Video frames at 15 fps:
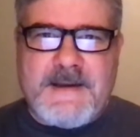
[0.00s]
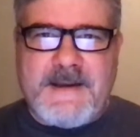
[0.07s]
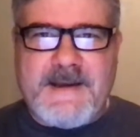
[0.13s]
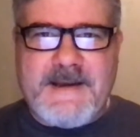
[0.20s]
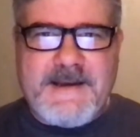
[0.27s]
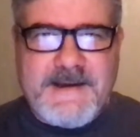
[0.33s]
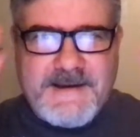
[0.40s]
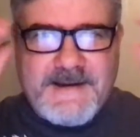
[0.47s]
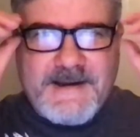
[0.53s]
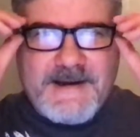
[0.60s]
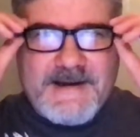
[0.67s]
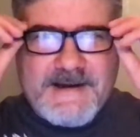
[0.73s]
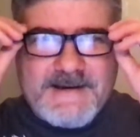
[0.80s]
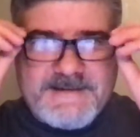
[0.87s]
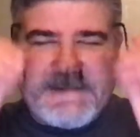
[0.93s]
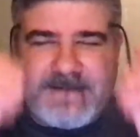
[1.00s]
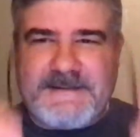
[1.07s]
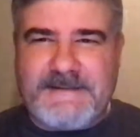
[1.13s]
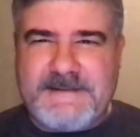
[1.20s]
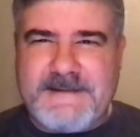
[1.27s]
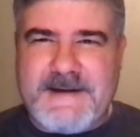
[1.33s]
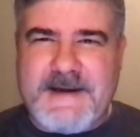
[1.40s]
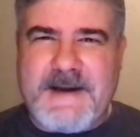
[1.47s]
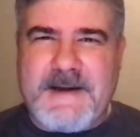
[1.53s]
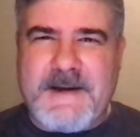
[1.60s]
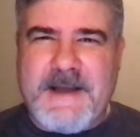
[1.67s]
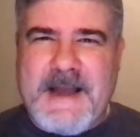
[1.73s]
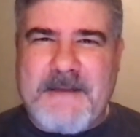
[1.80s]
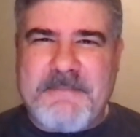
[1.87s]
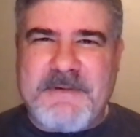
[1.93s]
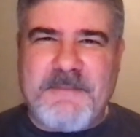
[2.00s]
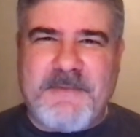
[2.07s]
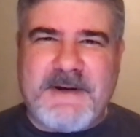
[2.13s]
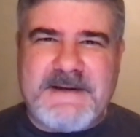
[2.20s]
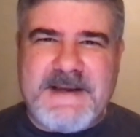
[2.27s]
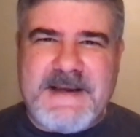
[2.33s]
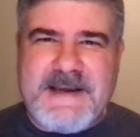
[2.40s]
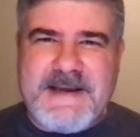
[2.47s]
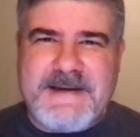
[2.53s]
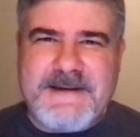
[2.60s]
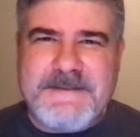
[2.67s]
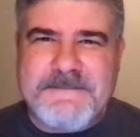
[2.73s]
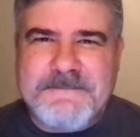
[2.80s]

Hey guys, happy Monday,